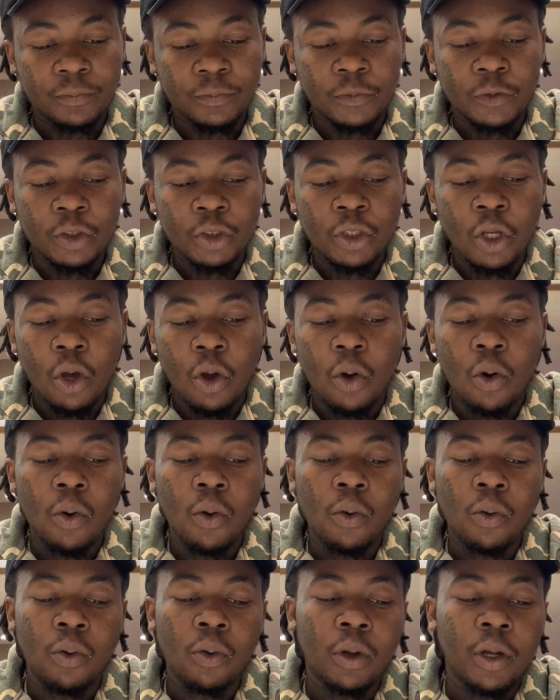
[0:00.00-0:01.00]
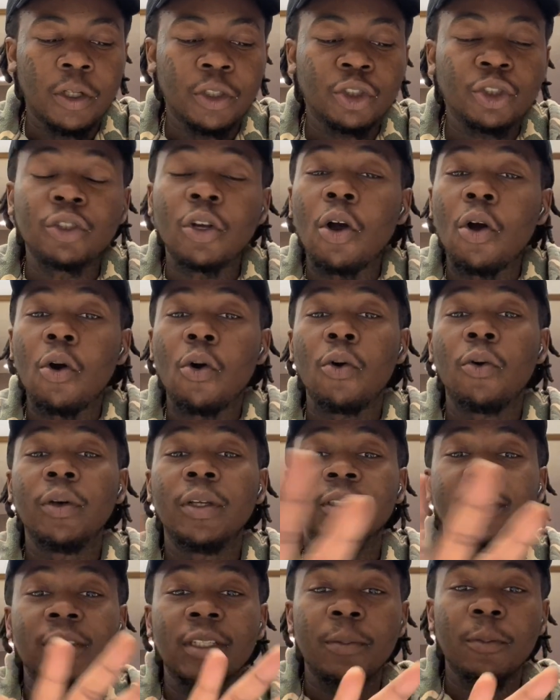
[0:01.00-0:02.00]
So control
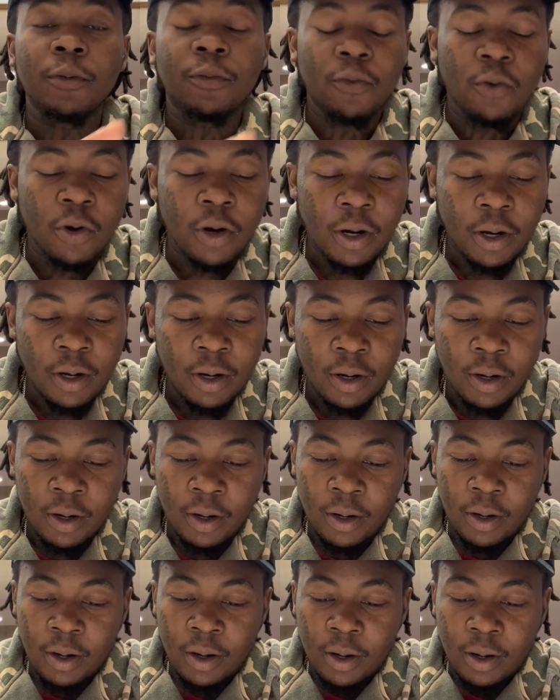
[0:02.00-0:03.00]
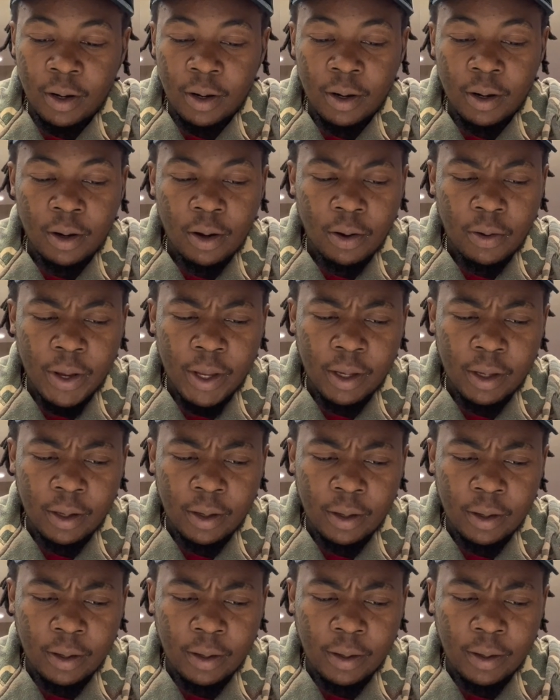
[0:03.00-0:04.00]
is number 4. Oh wait,
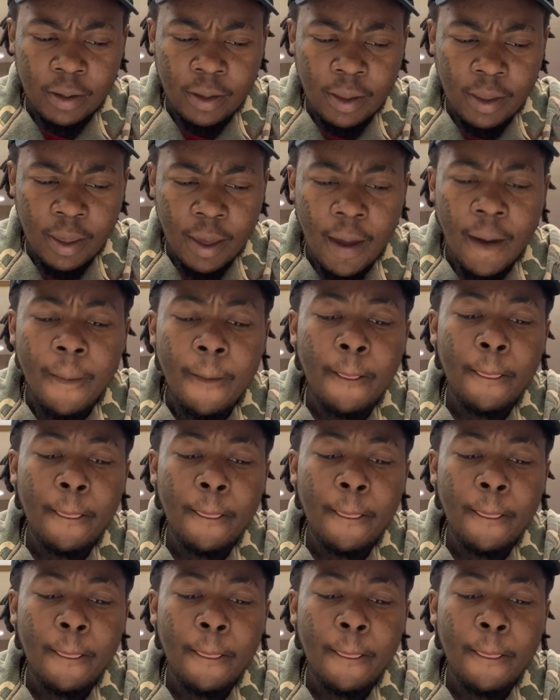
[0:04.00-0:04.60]
yeah.